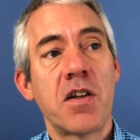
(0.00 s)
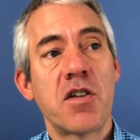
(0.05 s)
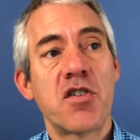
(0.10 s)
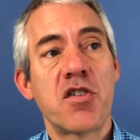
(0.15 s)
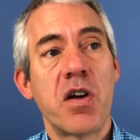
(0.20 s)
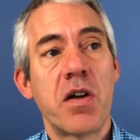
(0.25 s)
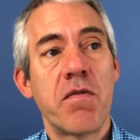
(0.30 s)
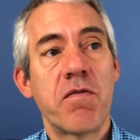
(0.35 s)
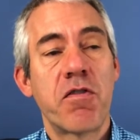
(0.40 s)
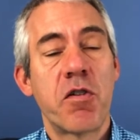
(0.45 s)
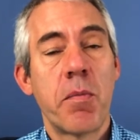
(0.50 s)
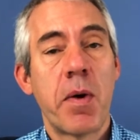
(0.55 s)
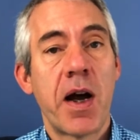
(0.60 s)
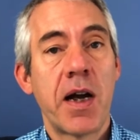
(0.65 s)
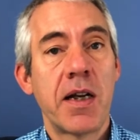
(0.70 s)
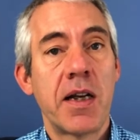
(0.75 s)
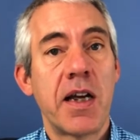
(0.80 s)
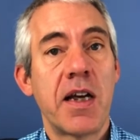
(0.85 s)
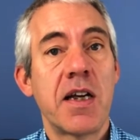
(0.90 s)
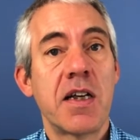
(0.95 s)
stream from
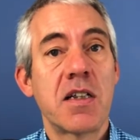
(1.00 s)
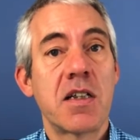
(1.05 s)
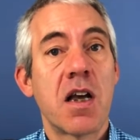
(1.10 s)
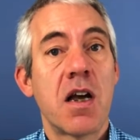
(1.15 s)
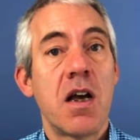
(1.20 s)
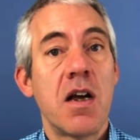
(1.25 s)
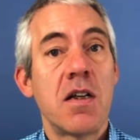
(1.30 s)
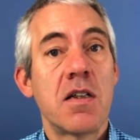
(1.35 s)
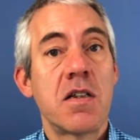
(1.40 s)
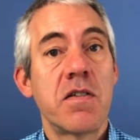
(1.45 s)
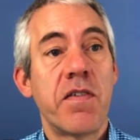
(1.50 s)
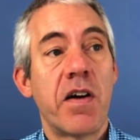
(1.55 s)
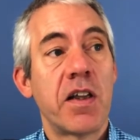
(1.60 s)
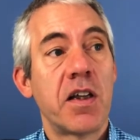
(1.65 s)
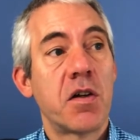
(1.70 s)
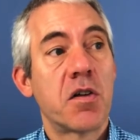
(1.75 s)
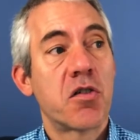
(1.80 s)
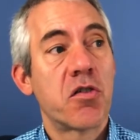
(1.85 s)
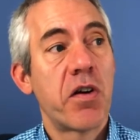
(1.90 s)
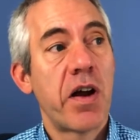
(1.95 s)
ideas to
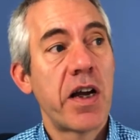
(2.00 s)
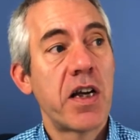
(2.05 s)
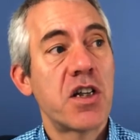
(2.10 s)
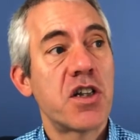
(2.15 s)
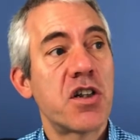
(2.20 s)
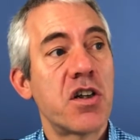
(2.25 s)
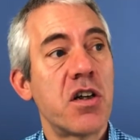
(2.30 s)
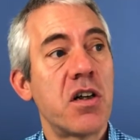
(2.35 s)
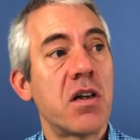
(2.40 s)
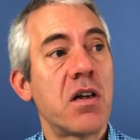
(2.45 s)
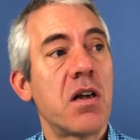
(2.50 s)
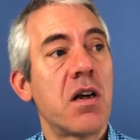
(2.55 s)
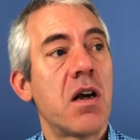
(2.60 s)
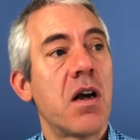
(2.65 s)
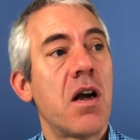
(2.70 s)
value creation.